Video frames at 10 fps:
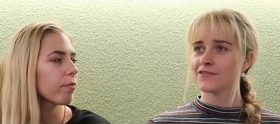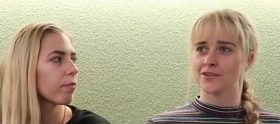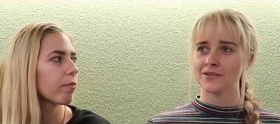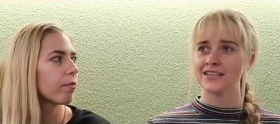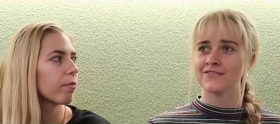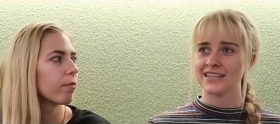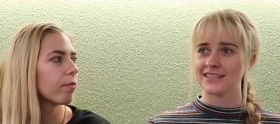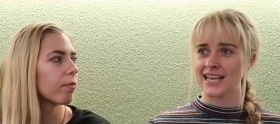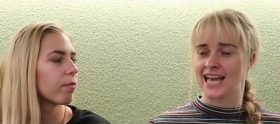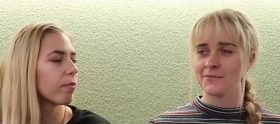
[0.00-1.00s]
Speaker 1: if you leave an
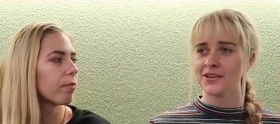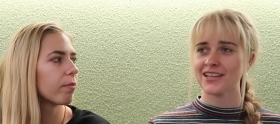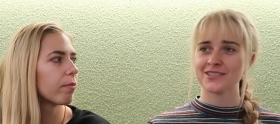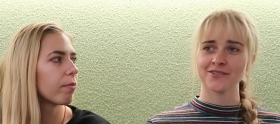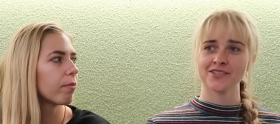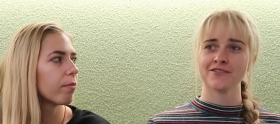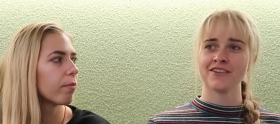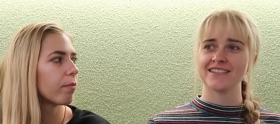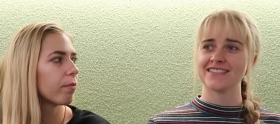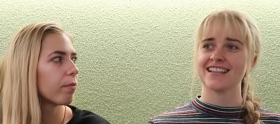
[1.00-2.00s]
exam and you're like talking to your
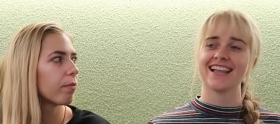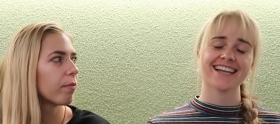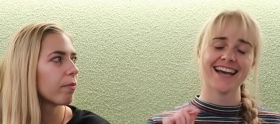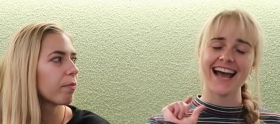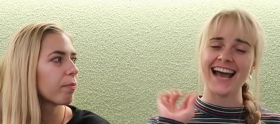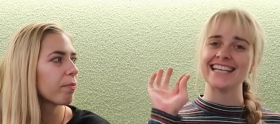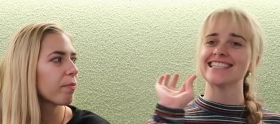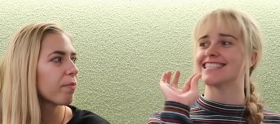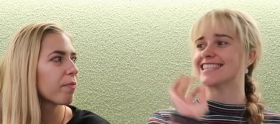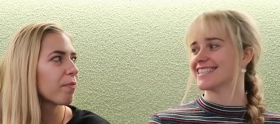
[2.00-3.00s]
friends and they're like
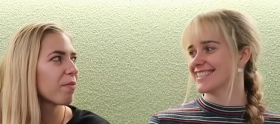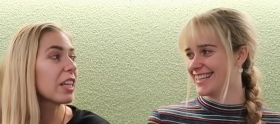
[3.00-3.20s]
aced it.